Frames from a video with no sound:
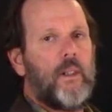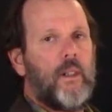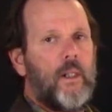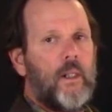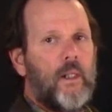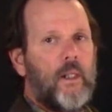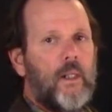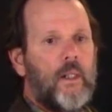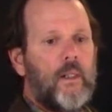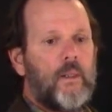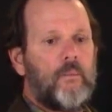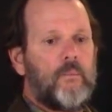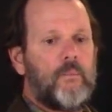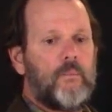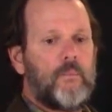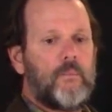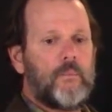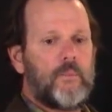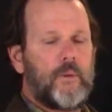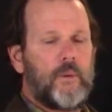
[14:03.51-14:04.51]

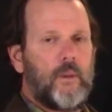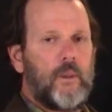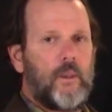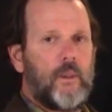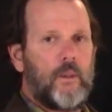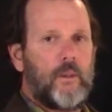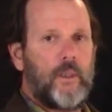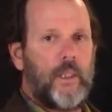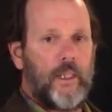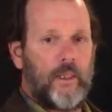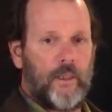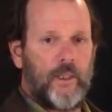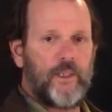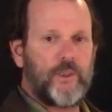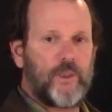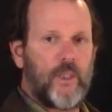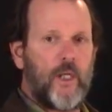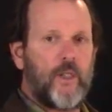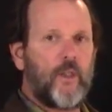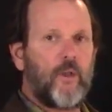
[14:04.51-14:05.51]
at
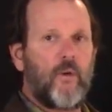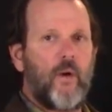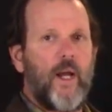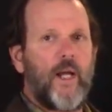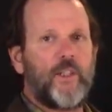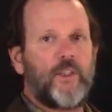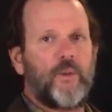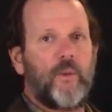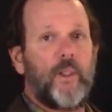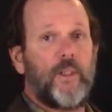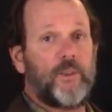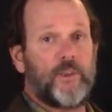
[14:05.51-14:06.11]
least undergraduate,